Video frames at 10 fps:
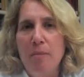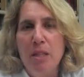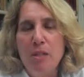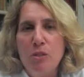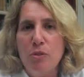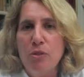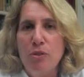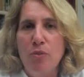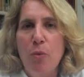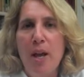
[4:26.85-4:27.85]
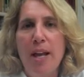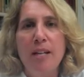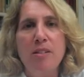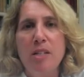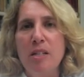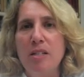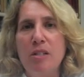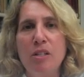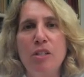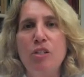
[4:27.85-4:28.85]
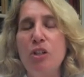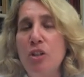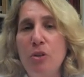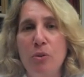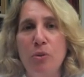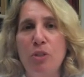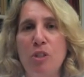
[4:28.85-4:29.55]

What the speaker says: in these sorts of ways is huge,